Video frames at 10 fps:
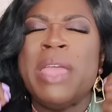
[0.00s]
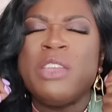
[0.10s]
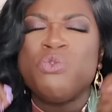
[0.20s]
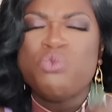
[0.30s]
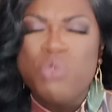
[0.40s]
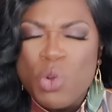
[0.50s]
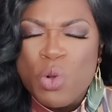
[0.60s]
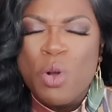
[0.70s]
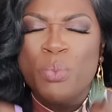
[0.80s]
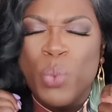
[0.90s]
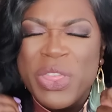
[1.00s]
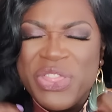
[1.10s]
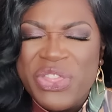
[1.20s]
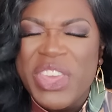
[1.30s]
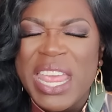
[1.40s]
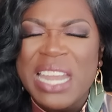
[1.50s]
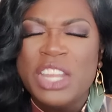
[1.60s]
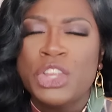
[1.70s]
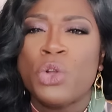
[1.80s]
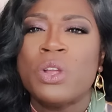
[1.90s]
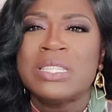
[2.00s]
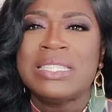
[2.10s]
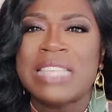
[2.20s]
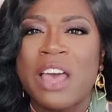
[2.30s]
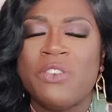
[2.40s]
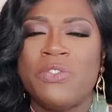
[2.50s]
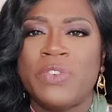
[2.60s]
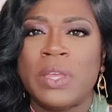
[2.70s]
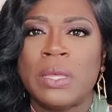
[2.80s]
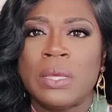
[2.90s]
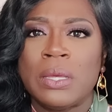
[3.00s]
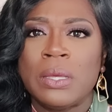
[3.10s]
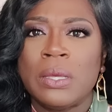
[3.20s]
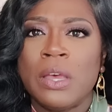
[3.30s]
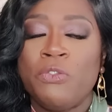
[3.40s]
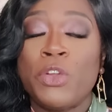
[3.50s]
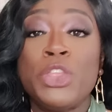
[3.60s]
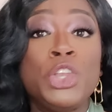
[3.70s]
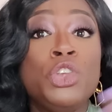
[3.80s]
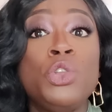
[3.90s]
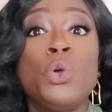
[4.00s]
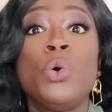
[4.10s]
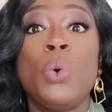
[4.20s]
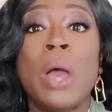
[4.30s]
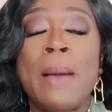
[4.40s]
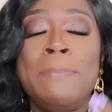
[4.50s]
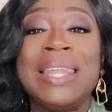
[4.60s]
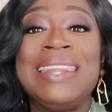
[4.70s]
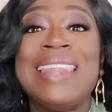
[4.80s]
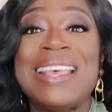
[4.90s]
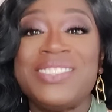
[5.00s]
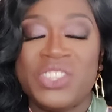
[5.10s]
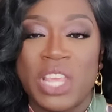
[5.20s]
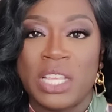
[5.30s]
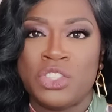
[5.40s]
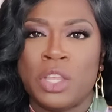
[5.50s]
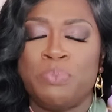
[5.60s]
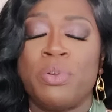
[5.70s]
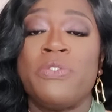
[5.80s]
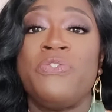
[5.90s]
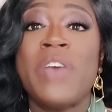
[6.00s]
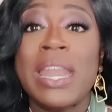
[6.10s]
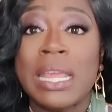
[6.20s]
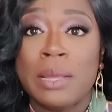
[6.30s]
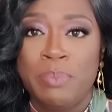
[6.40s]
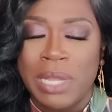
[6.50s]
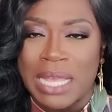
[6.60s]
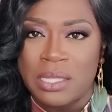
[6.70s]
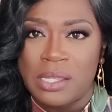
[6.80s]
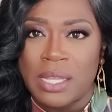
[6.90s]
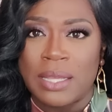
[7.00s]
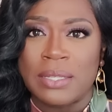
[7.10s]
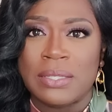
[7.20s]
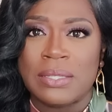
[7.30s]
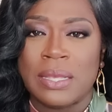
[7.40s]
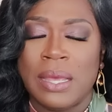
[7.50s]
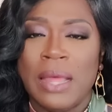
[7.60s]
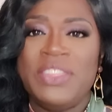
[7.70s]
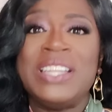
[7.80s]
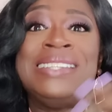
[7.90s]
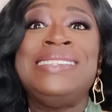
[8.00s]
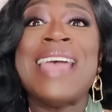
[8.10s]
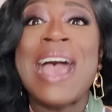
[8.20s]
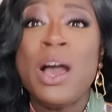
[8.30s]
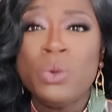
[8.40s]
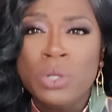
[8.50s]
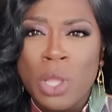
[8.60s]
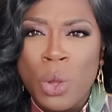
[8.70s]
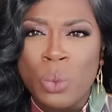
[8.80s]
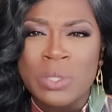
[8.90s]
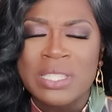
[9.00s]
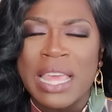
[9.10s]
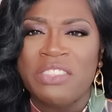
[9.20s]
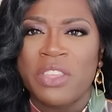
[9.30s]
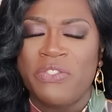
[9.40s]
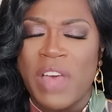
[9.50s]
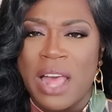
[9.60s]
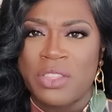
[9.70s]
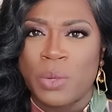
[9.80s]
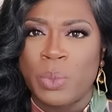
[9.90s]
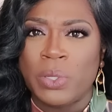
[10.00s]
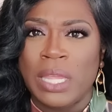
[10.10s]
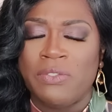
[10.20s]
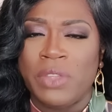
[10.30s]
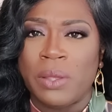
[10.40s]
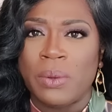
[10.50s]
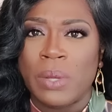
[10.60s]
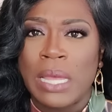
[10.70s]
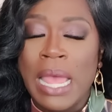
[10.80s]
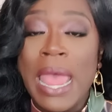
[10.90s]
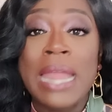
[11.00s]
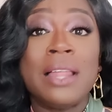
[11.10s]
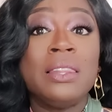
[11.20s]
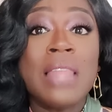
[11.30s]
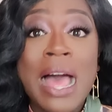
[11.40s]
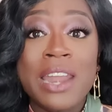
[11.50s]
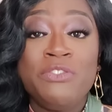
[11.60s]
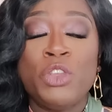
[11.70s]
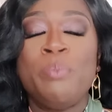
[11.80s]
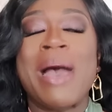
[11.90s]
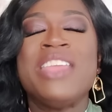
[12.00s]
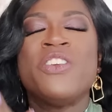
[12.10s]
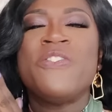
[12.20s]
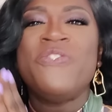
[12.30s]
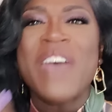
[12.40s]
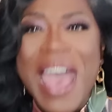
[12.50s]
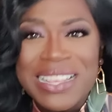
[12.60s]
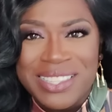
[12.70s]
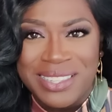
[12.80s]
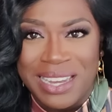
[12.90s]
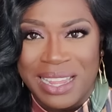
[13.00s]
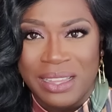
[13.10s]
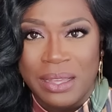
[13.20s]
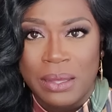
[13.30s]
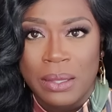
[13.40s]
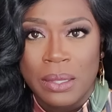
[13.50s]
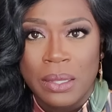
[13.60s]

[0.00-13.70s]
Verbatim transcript: make room within yourself for the new blessings, the prophetic blessings the downloads that the Father will give you. And a lot of you, by your fasting,